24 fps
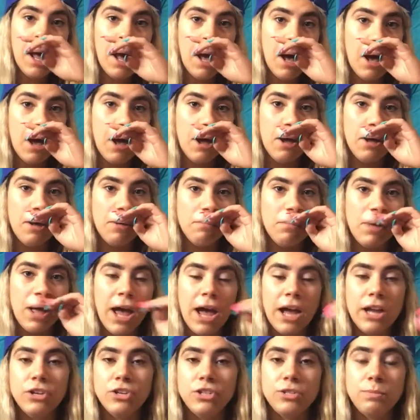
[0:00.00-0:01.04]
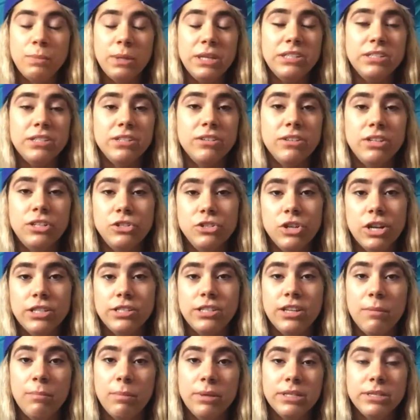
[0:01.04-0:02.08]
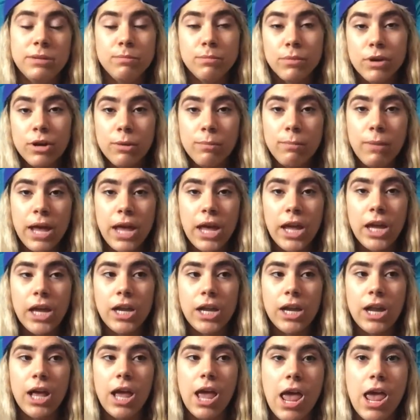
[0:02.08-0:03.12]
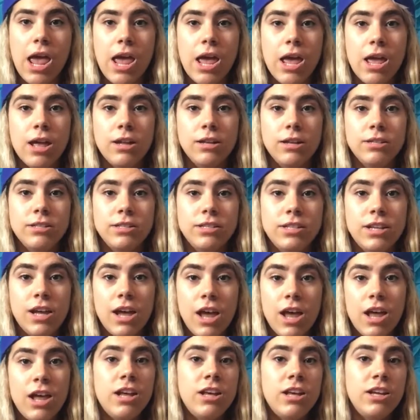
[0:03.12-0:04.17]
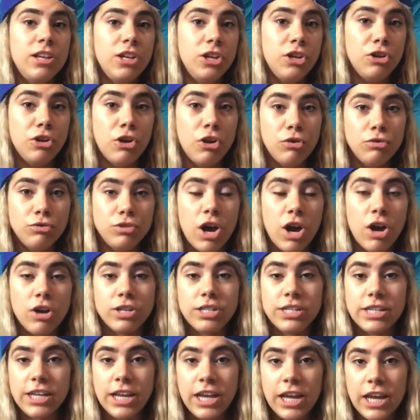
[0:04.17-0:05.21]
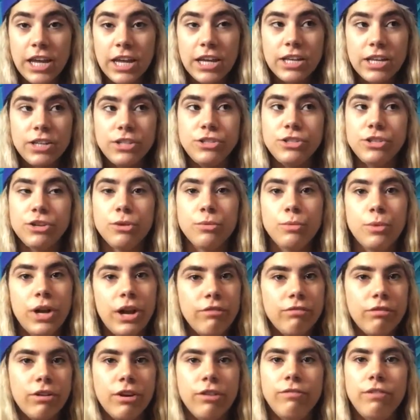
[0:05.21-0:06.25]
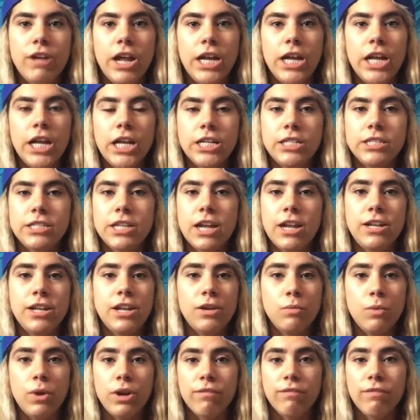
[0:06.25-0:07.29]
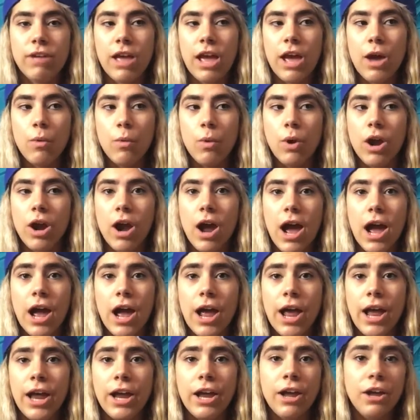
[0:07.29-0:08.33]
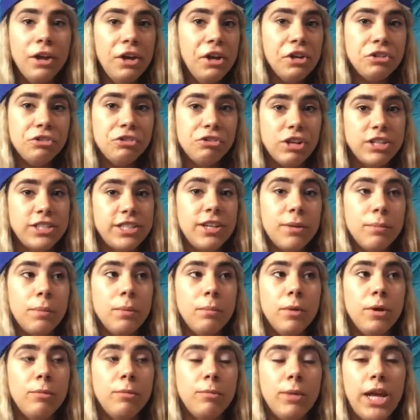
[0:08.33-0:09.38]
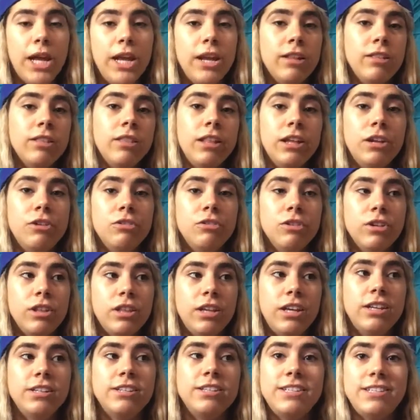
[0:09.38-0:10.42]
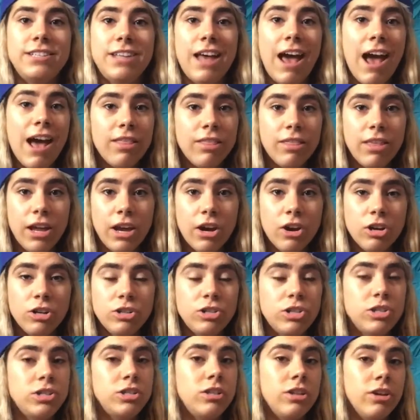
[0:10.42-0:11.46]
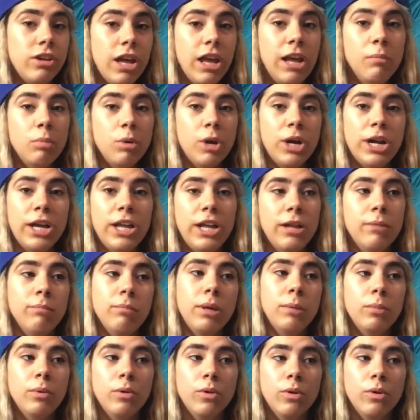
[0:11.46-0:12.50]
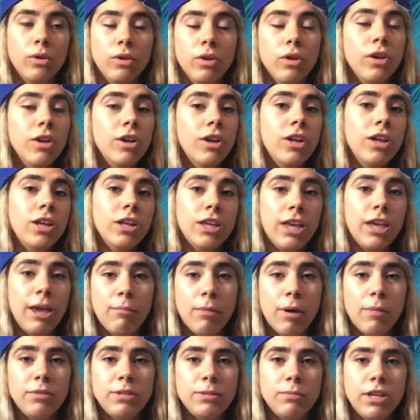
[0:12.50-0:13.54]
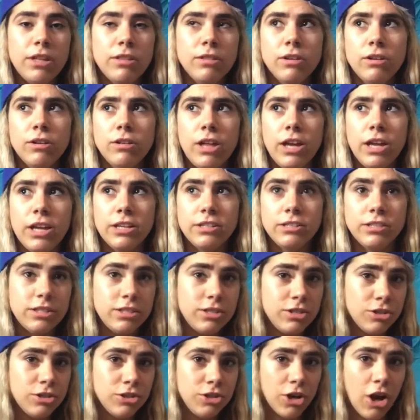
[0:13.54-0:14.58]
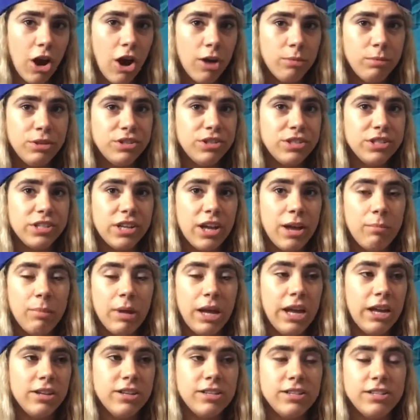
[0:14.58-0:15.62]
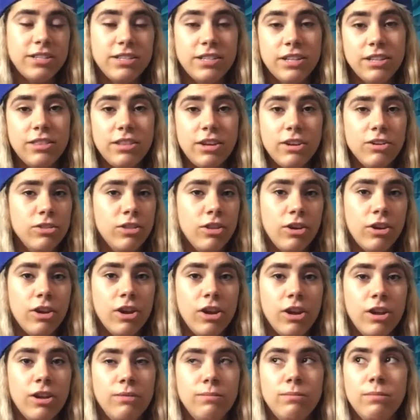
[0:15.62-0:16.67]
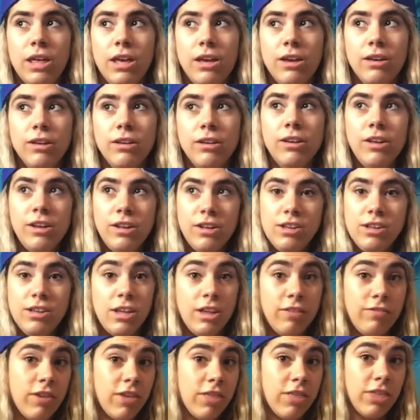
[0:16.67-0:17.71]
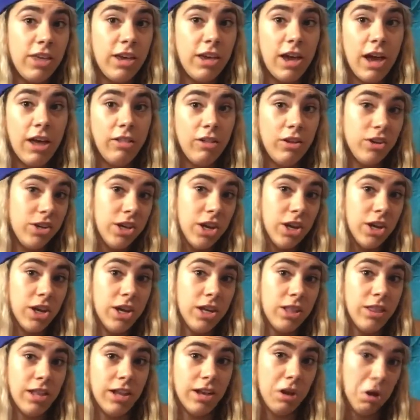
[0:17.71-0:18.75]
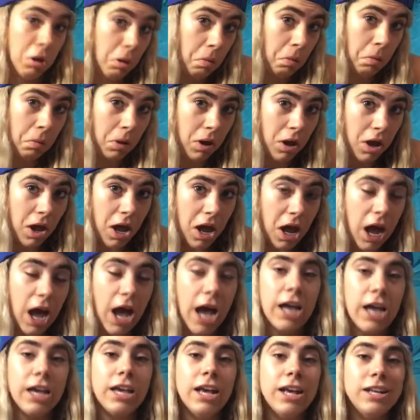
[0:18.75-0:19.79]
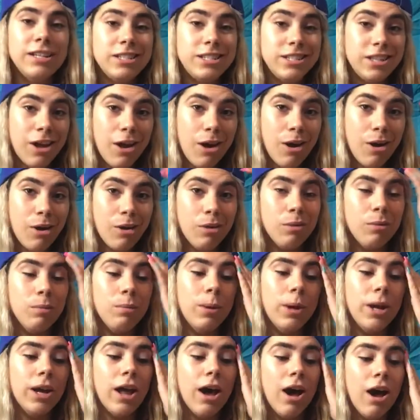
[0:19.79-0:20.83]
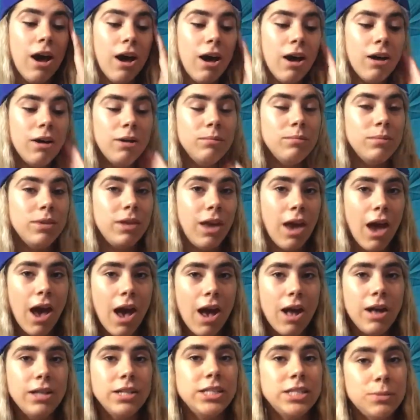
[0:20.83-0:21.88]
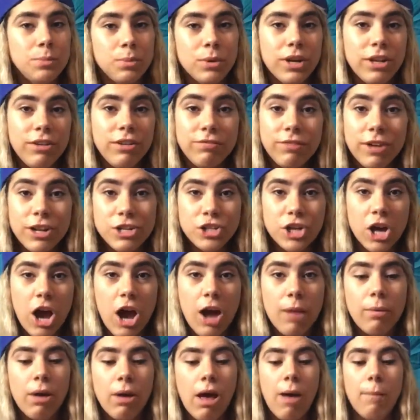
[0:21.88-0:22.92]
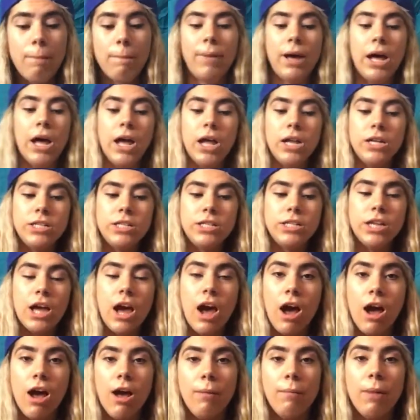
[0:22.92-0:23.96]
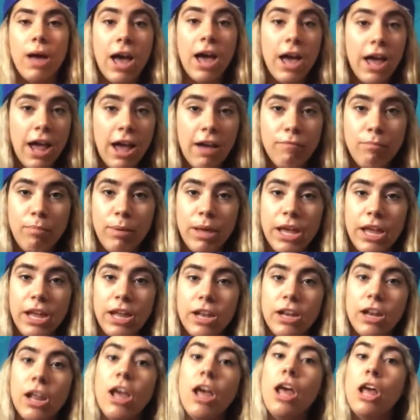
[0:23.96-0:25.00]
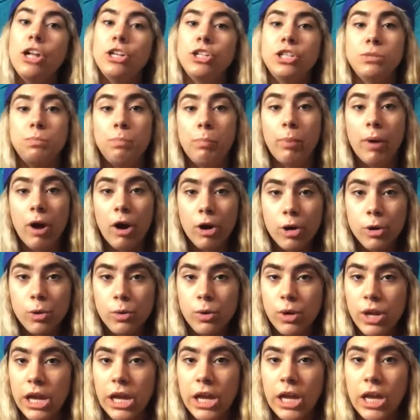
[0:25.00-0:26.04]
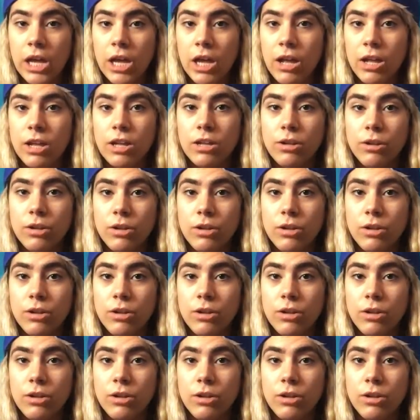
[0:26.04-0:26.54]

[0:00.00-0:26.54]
I just basically dress up as a mermaid and, you know, talk to kids or whatever event it is. I did one event where I dressed up a mermaid and literally sat there just looking pretty, and people came up to me and they're like, "Is this your job? You just get paid to sit there and look good?" And I'm like, if you think I look good, then I guess so. But yeah, it's a pretty fun job. But I have been just borrowing